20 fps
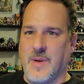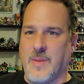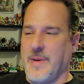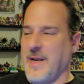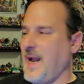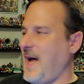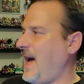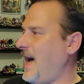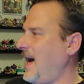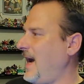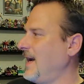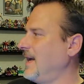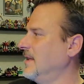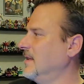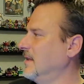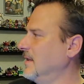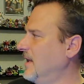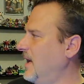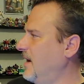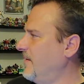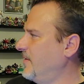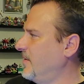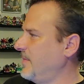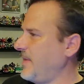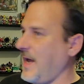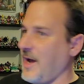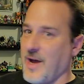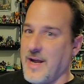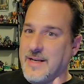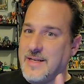I mean, I love him.
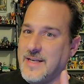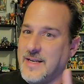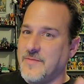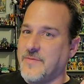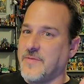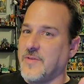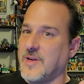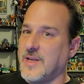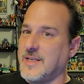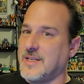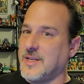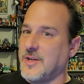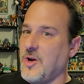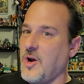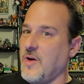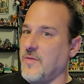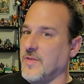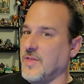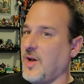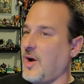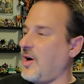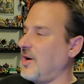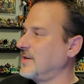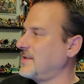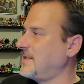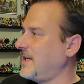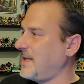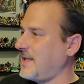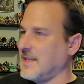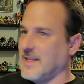Now, I did forget to go over the
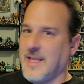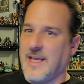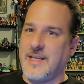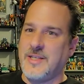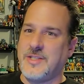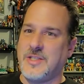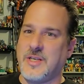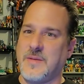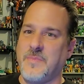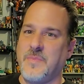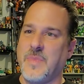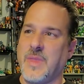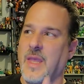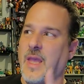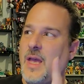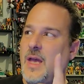articulation.